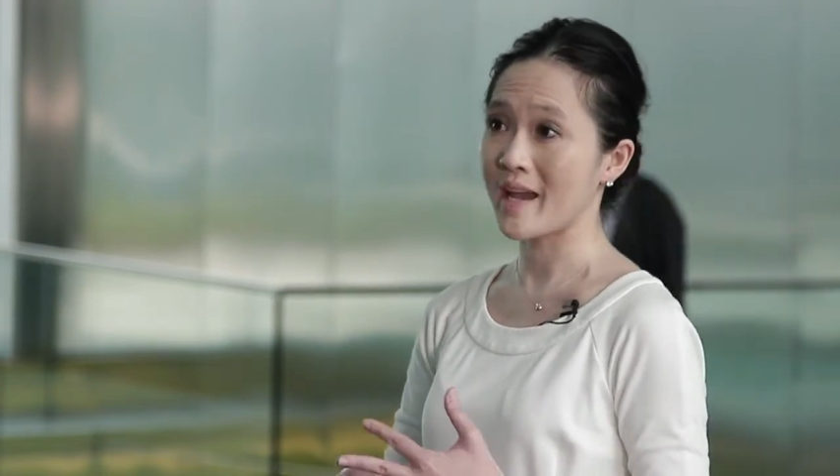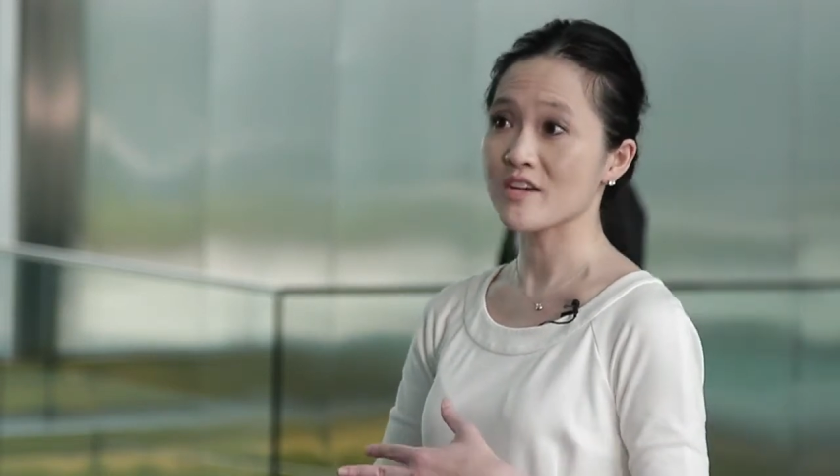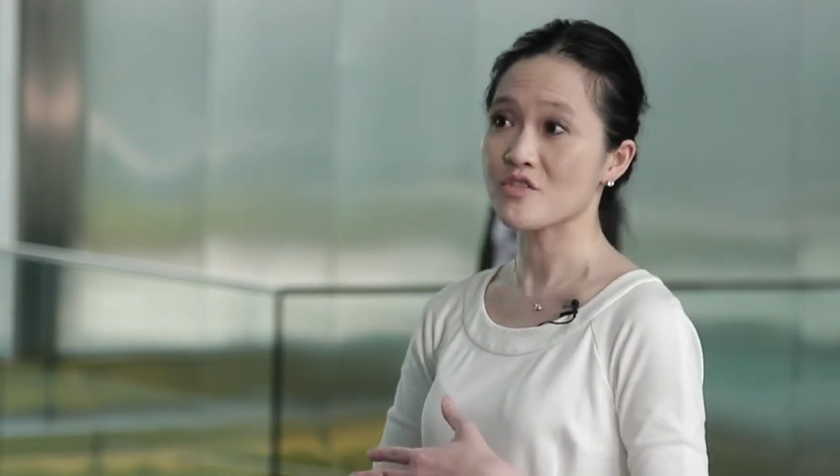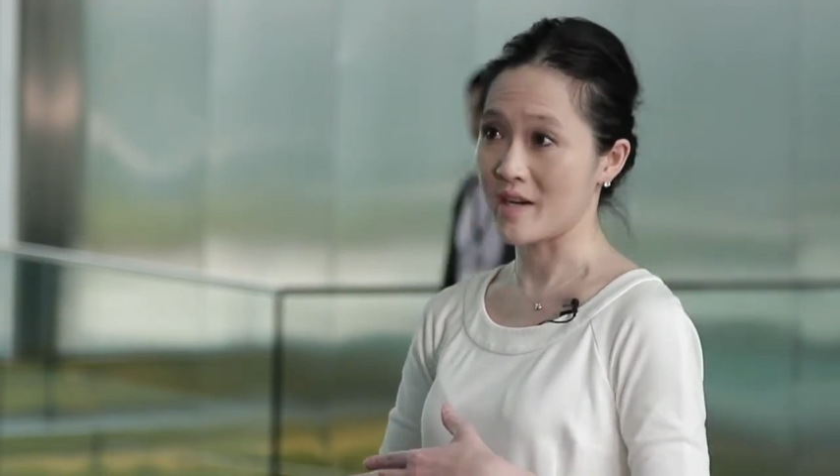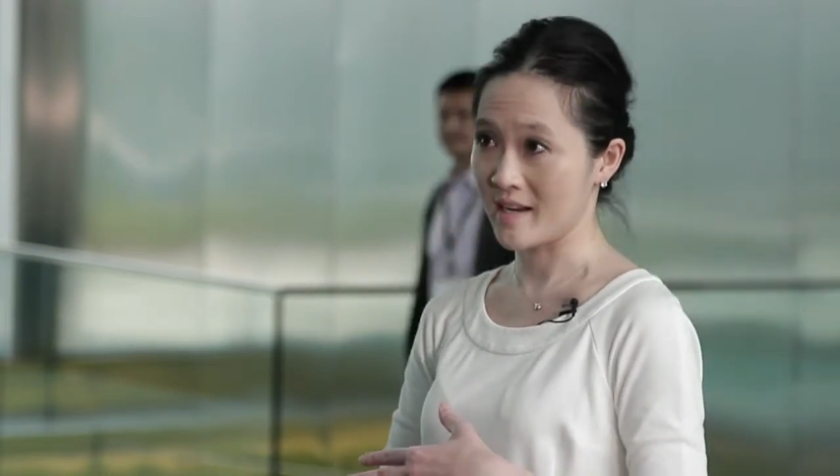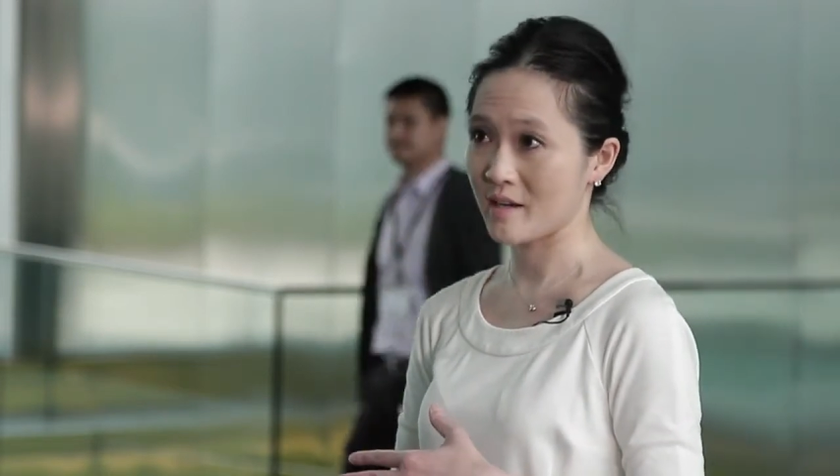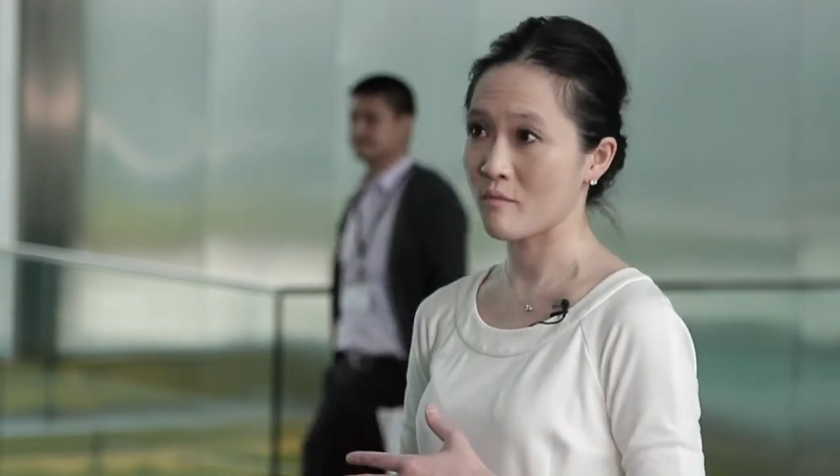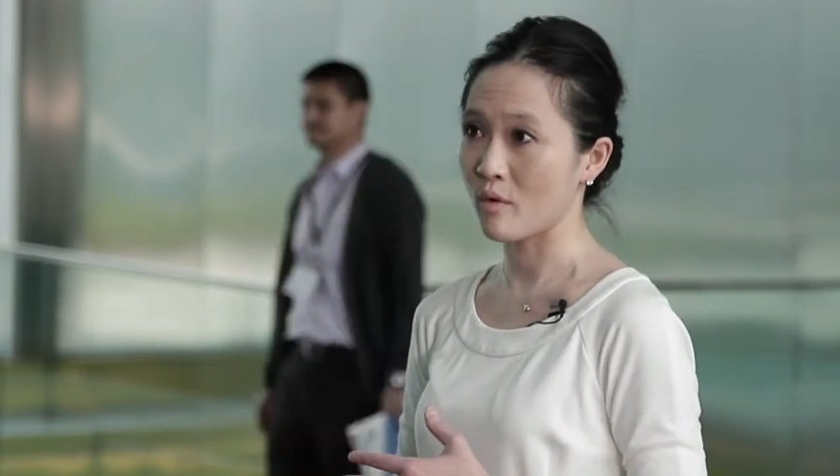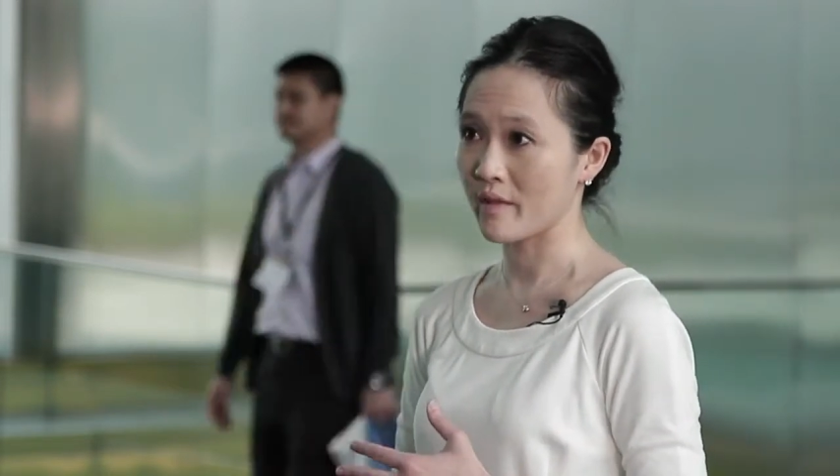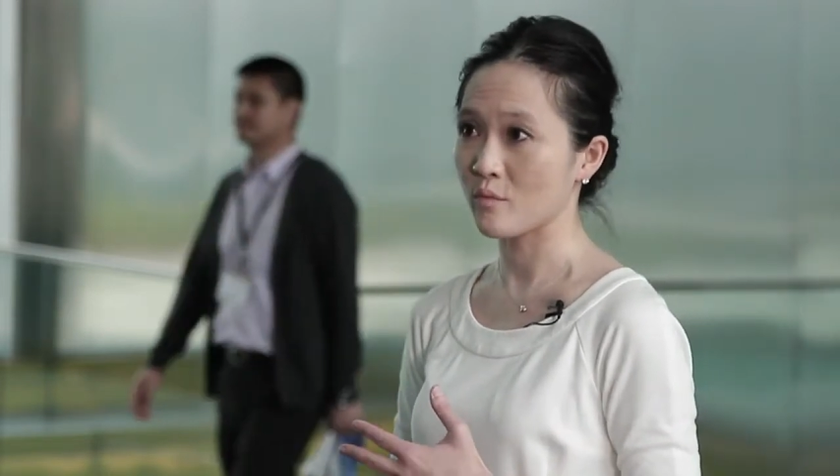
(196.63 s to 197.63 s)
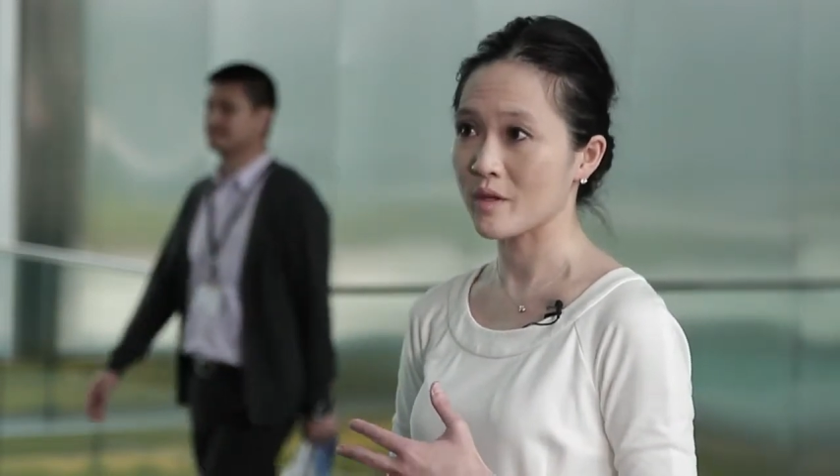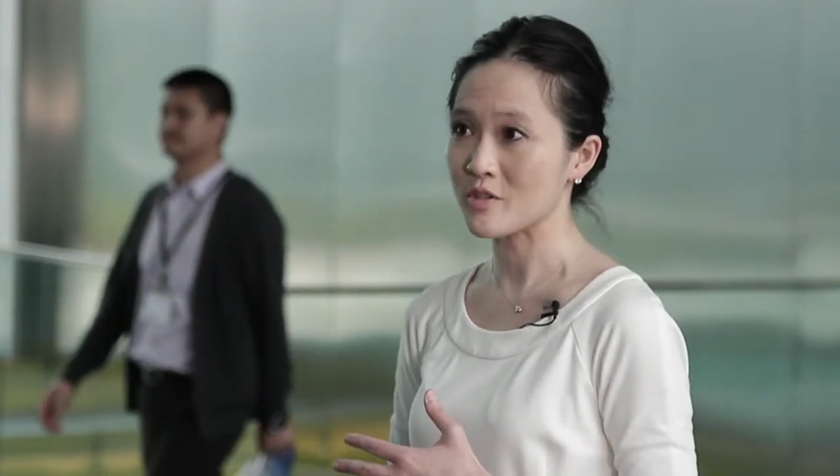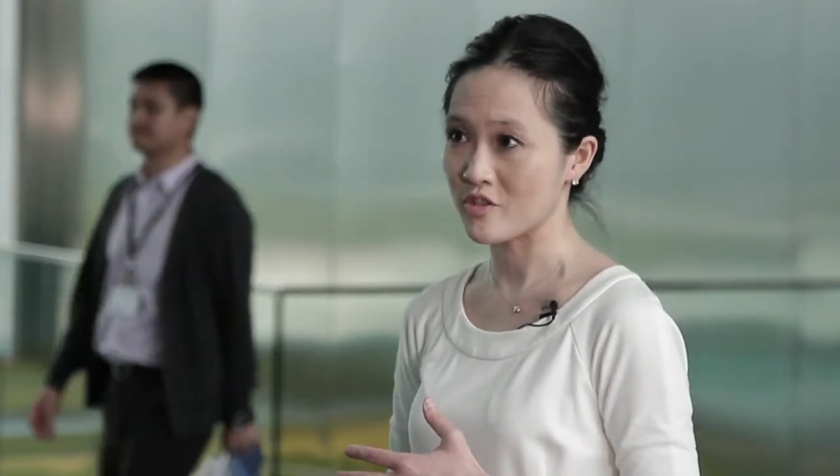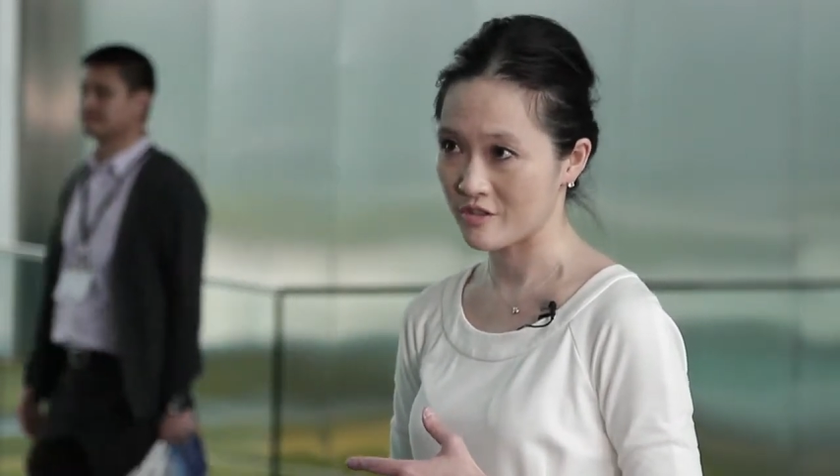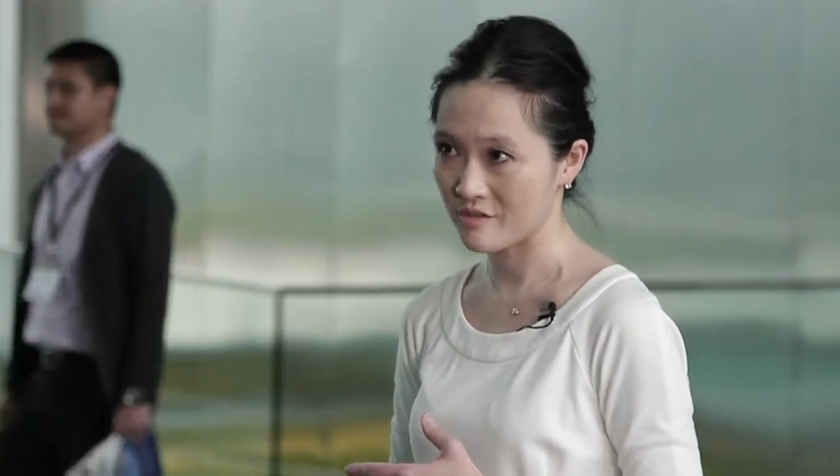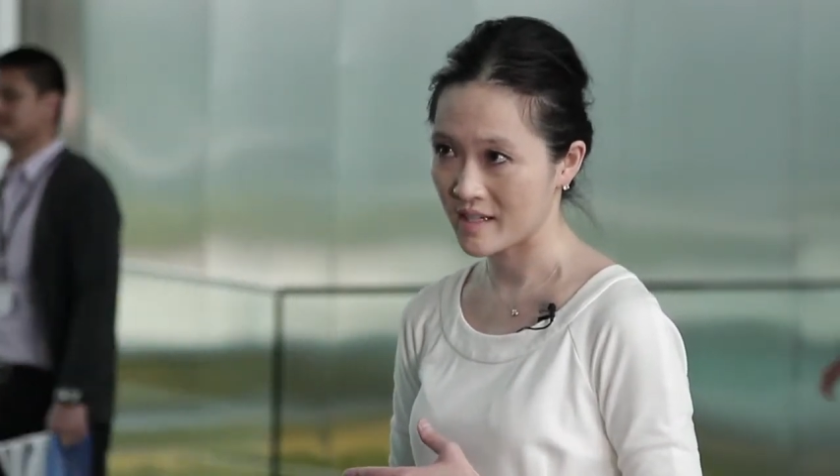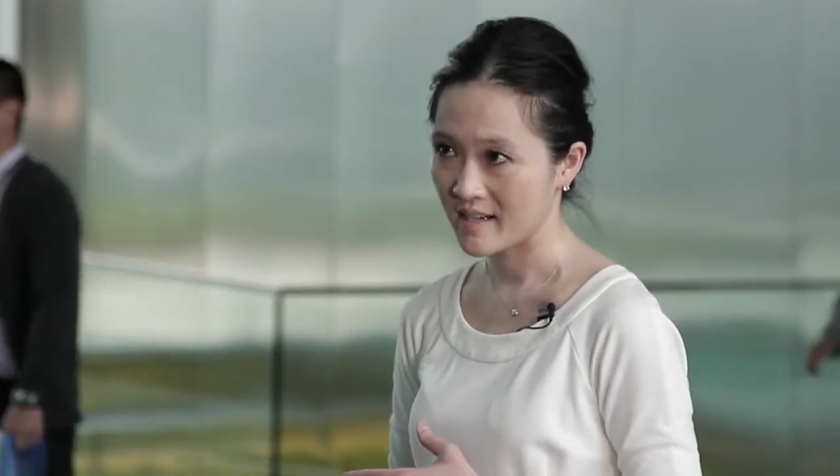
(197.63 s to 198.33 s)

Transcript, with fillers: and drink more than women do.